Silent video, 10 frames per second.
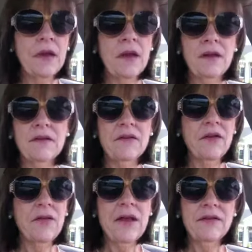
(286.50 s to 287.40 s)
and
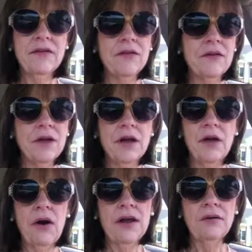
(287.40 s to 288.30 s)
so that's you
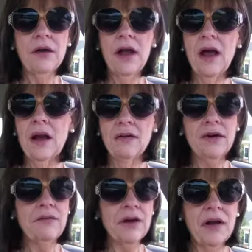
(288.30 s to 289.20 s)
know I don't I
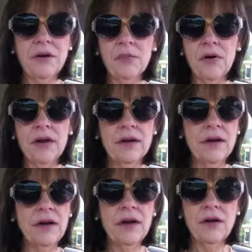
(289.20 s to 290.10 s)
don't even let them
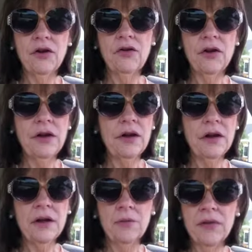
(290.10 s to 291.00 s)
bring you know usually don't
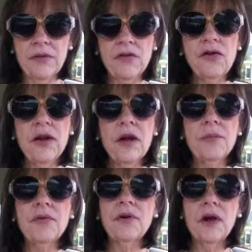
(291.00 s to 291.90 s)
let them bring the
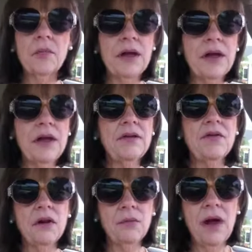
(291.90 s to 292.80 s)
chips no
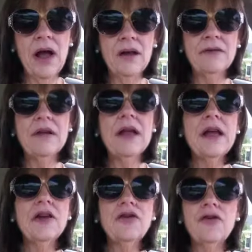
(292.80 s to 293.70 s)
beans no rice
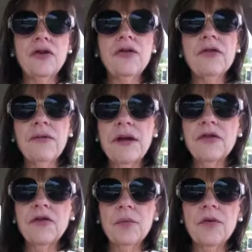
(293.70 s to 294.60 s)
just the
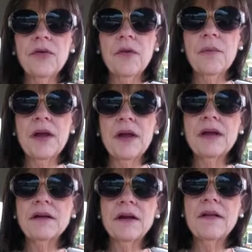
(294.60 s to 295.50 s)
vegetables and the
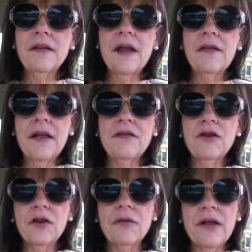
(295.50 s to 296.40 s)
meat and and
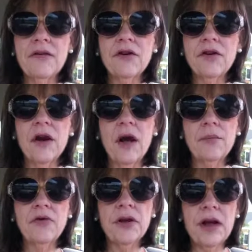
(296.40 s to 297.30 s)
that's a that's a good
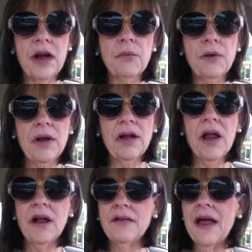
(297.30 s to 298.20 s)
option and I really
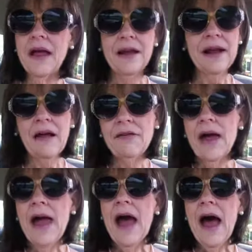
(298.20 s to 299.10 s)
like that and I've
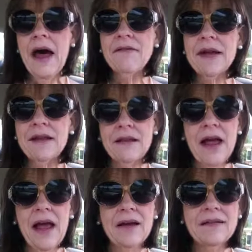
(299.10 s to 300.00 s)
I've eaten
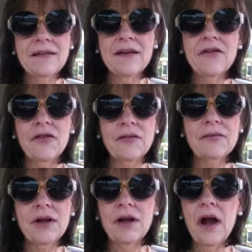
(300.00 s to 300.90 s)
that since
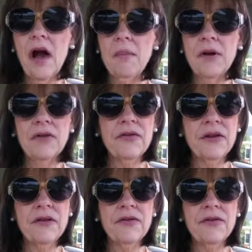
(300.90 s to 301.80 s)
you know almost
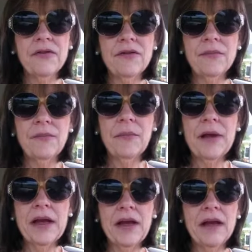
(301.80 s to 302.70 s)
since the
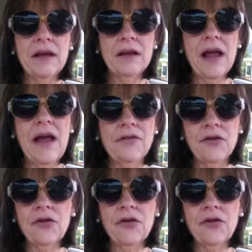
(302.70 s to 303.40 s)
beginning after